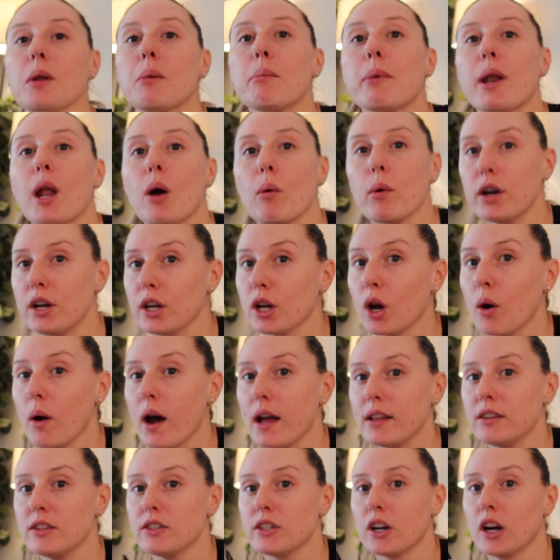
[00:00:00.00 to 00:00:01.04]
But I wanted to go
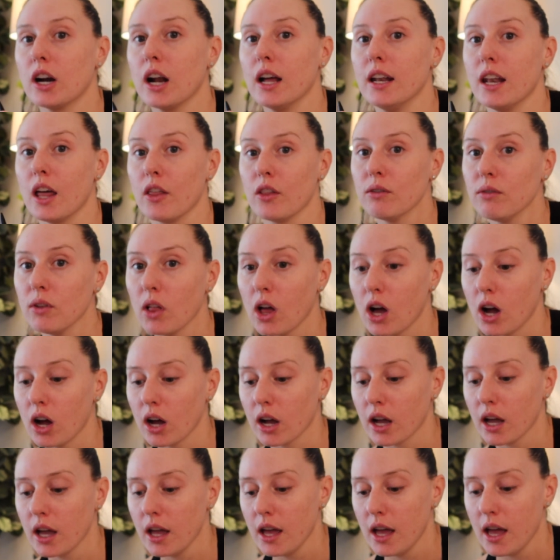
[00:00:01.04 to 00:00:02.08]
ahead and start another
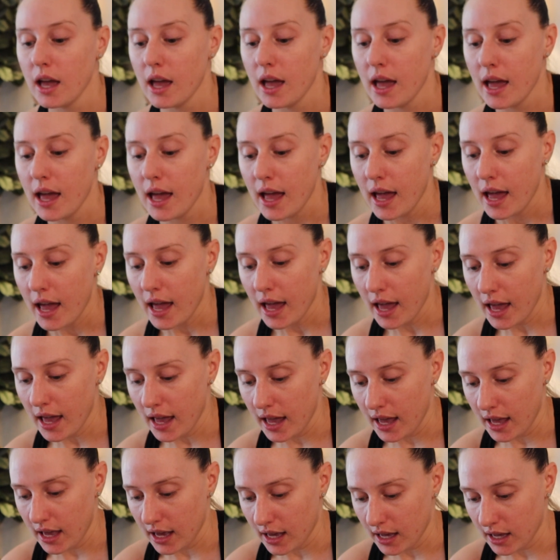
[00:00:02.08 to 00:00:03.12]
vlog
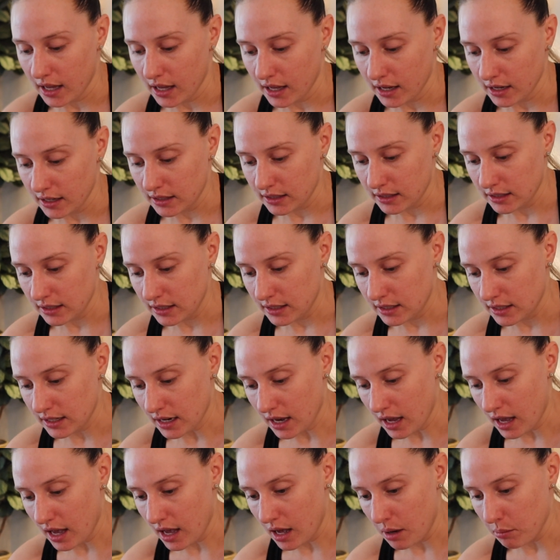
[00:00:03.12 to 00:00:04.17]
and
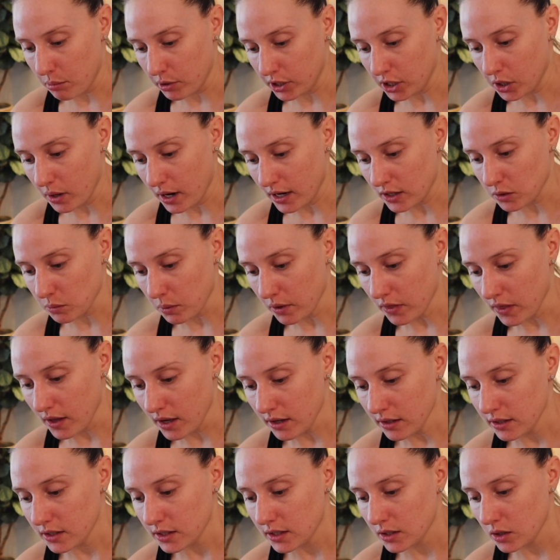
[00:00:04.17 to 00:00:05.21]
bring you guys with
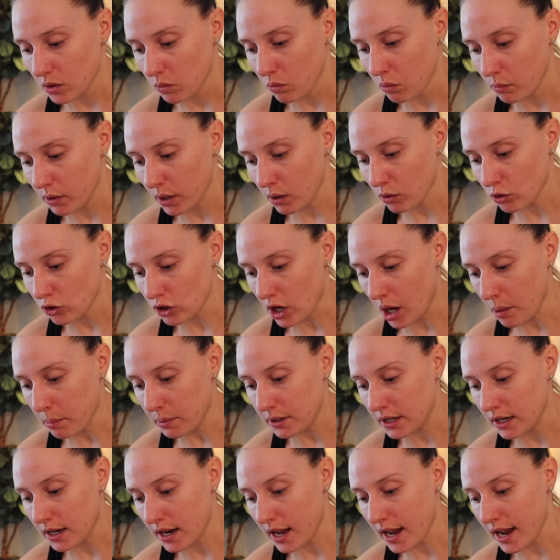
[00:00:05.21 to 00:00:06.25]
us when we go
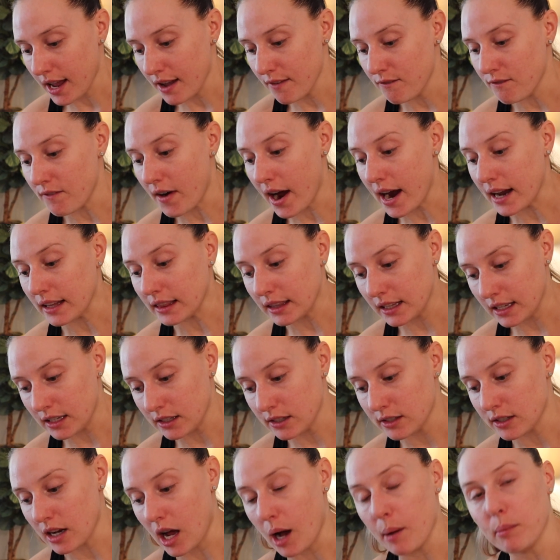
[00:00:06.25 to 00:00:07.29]
shopping today. It finally
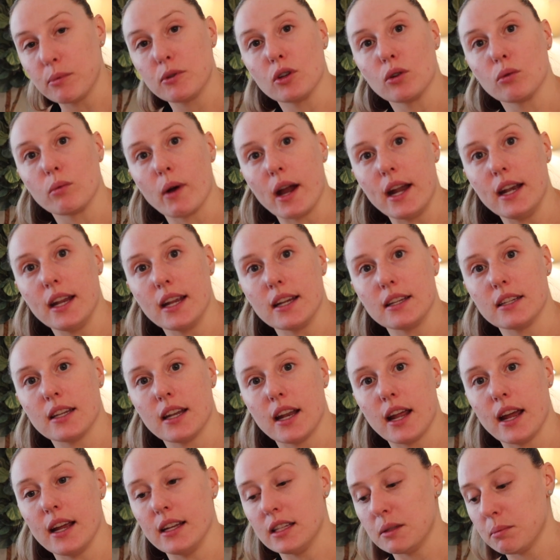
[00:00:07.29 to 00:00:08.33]
stopped raining
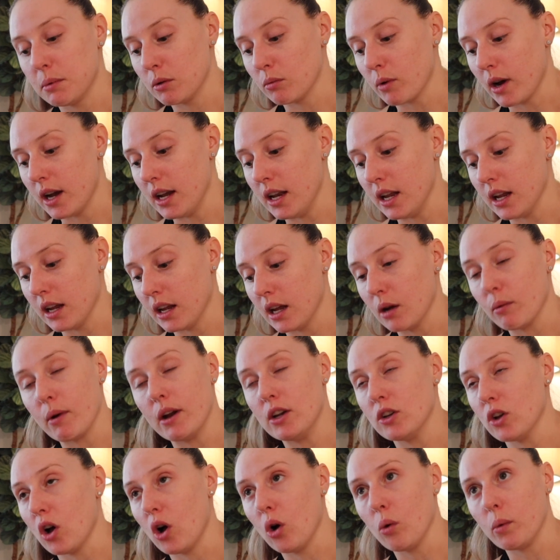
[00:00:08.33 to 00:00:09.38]
today. It's been raining, it
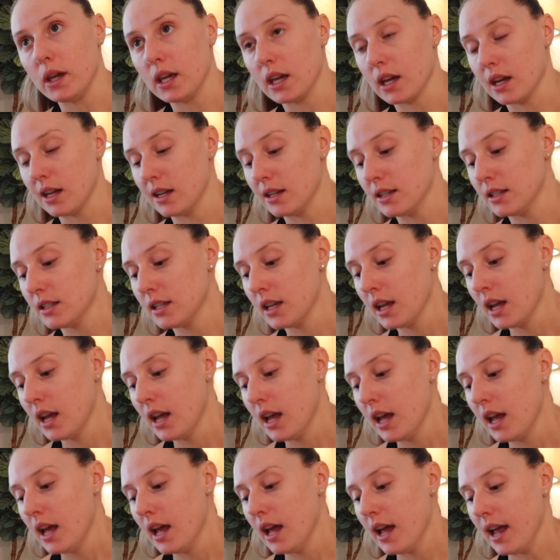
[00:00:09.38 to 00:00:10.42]
rained all weekend,
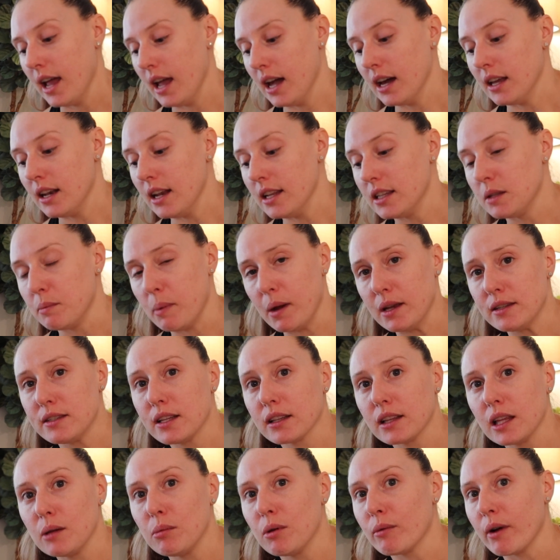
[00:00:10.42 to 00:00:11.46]
and it's
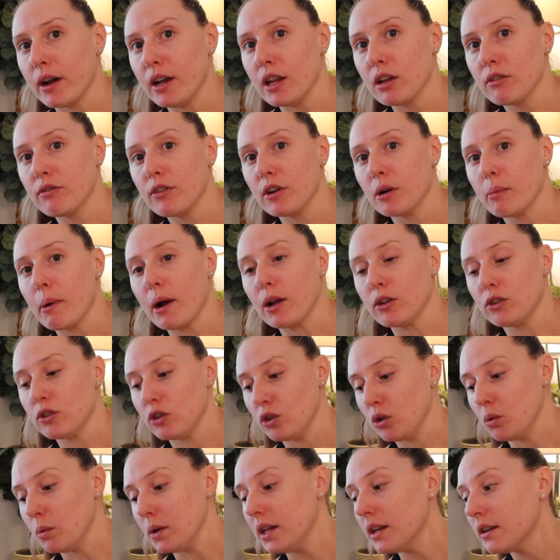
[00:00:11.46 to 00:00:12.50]
basically been raining for about
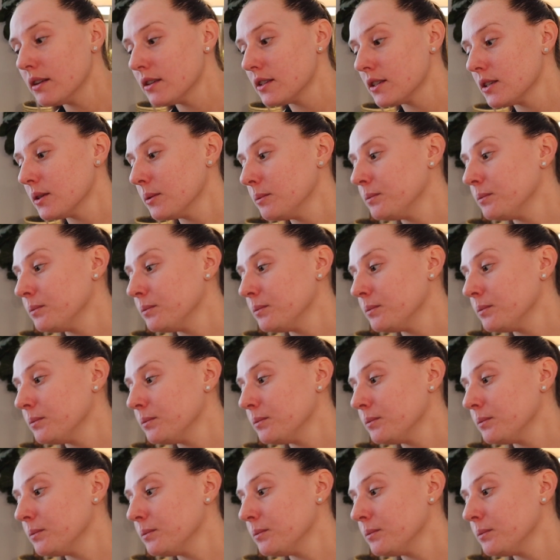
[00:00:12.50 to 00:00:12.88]
2 weeks.